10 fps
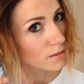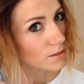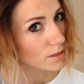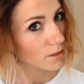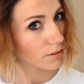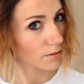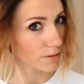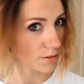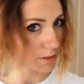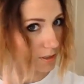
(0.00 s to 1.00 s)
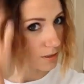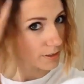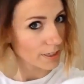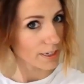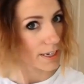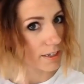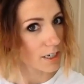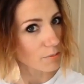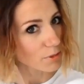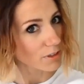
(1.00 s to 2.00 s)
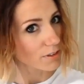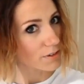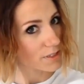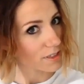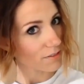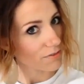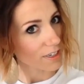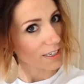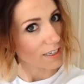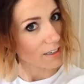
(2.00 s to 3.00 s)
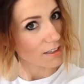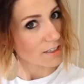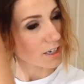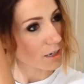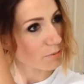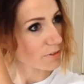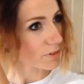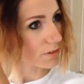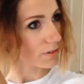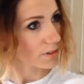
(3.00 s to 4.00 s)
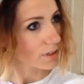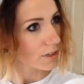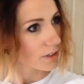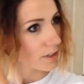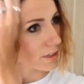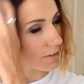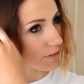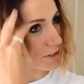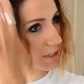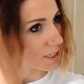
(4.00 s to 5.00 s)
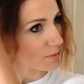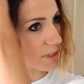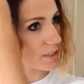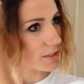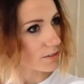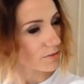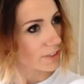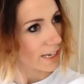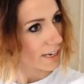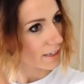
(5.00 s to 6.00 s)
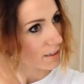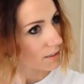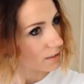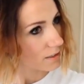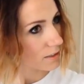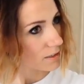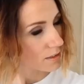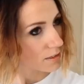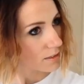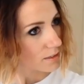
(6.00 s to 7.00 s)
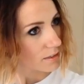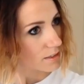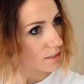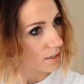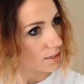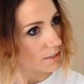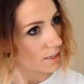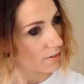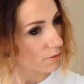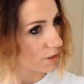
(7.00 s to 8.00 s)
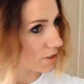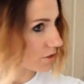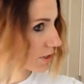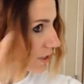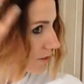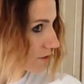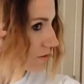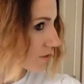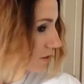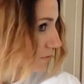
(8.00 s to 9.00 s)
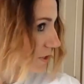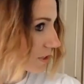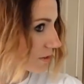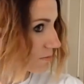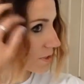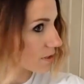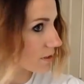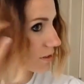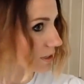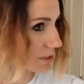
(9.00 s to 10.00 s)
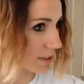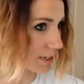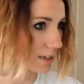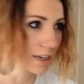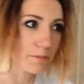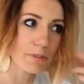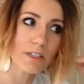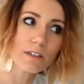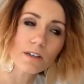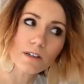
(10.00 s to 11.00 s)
So you can go in and add a couple of those in the front and on the top if there's any spots that go flat. Because honestly, I have really straight hair, so sometimes that can happen.